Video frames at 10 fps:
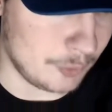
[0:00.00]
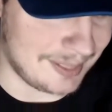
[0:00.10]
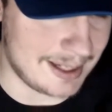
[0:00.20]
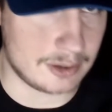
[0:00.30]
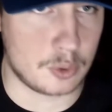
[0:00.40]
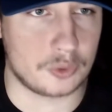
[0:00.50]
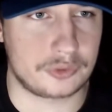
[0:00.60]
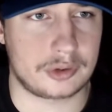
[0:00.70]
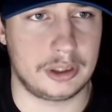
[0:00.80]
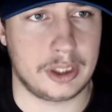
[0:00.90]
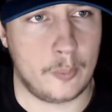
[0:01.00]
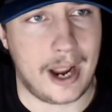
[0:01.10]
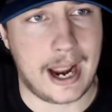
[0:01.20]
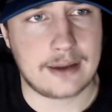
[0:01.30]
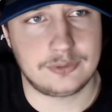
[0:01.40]
I think the Colts are going to go
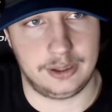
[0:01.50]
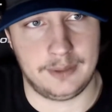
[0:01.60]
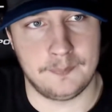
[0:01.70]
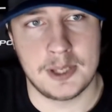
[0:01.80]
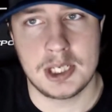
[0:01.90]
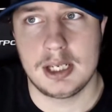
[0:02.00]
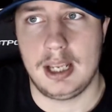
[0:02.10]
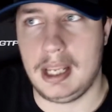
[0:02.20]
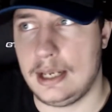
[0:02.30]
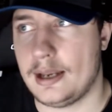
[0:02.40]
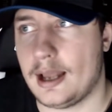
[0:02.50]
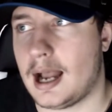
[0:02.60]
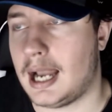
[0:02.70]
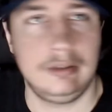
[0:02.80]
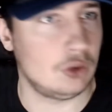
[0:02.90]
after him? And
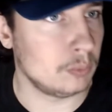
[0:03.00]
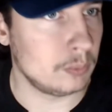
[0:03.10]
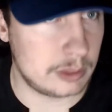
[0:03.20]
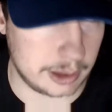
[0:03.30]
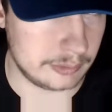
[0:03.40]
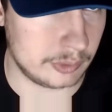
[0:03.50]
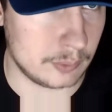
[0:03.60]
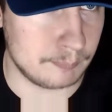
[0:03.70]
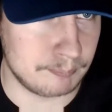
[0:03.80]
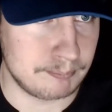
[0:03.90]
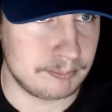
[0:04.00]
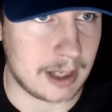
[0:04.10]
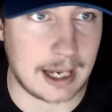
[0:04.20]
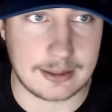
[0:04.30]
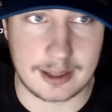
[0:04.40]
I don't think so.
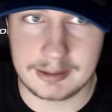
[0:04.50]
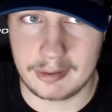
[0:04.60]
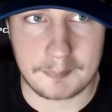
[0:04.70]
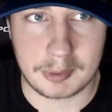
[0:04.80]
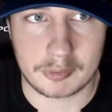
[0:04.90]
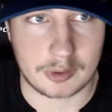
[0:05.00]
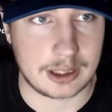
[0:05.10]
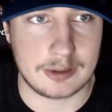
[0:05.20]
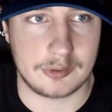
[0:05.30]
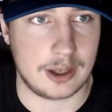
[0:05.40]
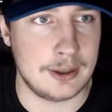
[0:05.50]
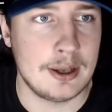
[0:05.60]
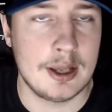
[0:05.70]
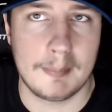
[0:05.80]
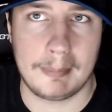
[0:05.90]
I like the numbers, like I said,
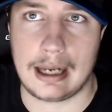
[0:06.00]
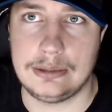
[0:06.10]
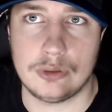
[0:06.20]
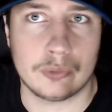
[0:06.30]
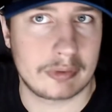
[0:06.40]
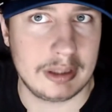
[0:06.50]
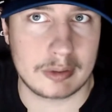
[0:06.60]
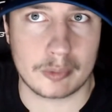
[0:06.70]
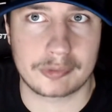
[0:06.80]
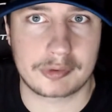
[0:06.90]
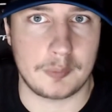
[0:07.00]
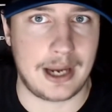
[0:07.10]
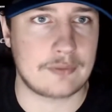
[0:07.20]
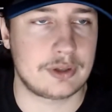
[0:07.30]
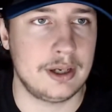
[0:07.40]
but I don't see the Colts going
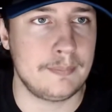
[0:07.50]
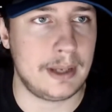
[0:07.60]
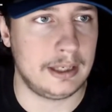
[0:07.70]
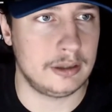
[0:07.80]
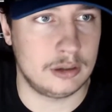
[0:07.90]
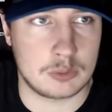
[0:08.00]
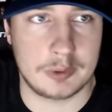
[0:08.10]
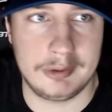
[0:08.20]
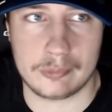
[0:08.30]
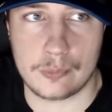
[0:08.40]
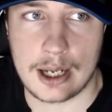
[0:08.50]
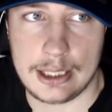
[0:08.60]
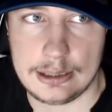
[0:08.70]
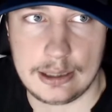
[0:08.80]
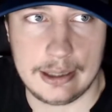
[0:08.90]
after him. And the reason
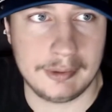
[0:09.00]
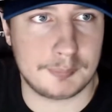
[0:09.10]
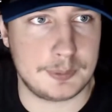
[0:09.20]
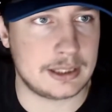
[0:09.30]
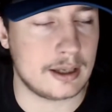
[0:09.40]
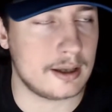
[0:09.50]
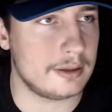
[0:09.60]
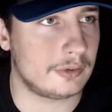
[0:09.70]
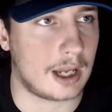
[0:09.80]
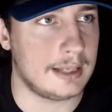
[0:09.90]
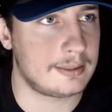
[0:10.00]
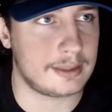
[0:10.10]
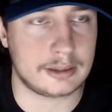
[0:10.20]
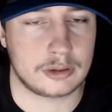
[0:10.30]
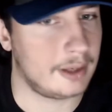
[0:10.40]
why is because I
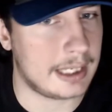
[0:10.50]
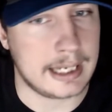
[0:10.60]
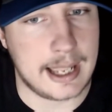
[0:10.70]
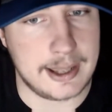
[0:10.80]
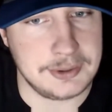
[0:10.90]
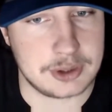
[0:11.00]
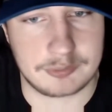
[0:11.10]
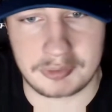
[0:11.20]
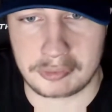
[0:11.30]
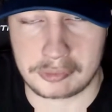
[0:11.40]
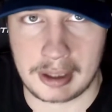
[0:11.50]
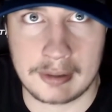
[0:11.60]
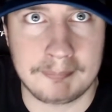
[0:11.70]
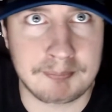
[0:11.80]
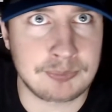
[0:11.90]
think they're taking edge in the first round.